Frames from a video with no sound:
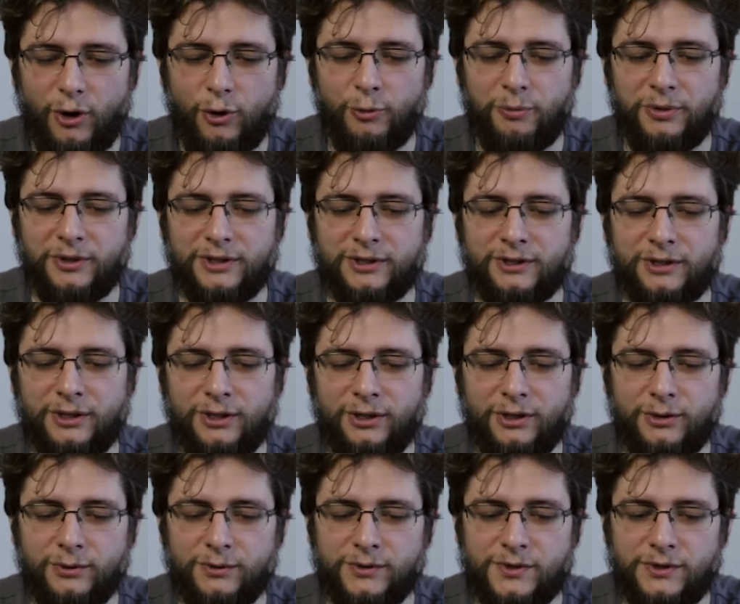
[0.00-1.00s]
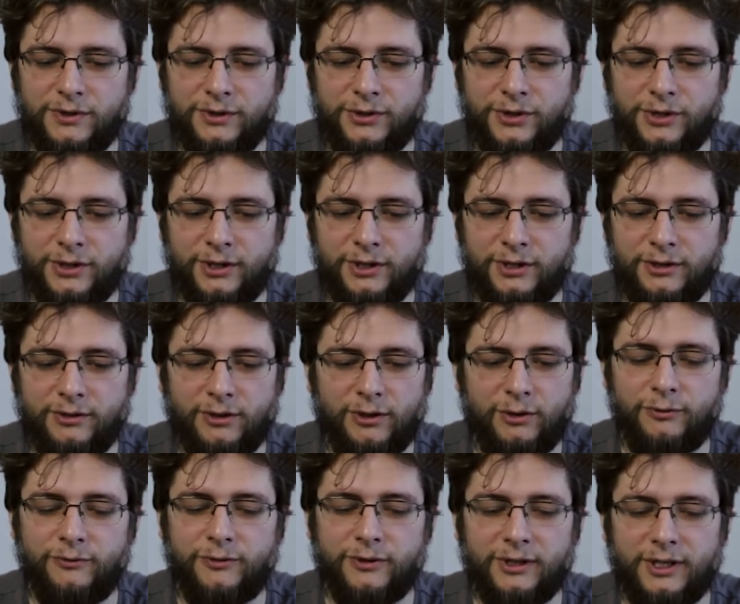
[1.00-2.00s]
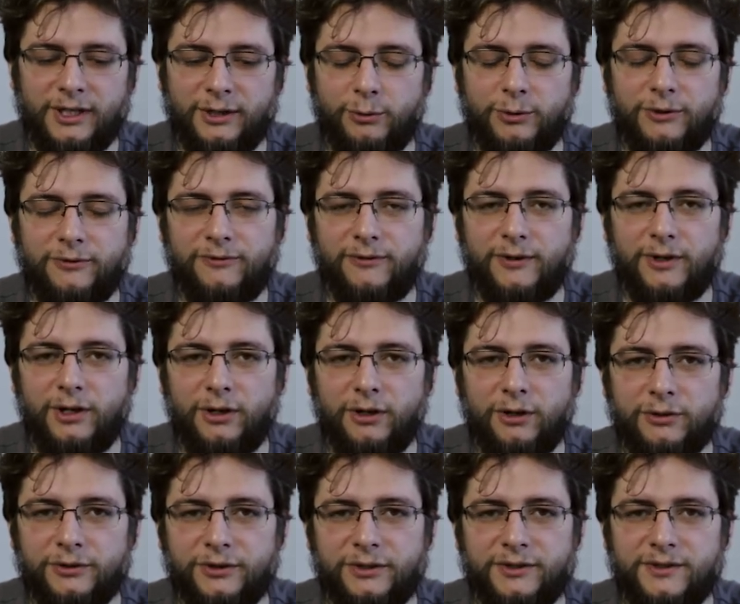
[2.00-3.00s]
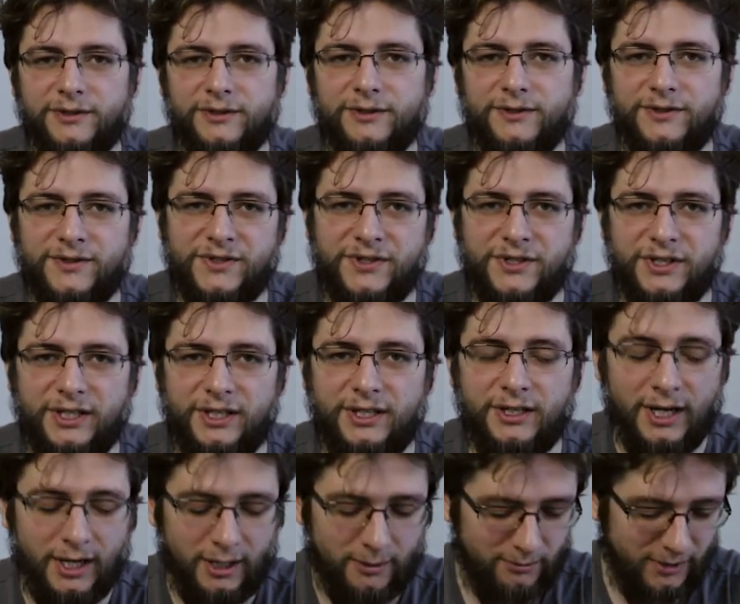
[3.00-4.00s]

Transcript: open and close the share overlay with Alt Z.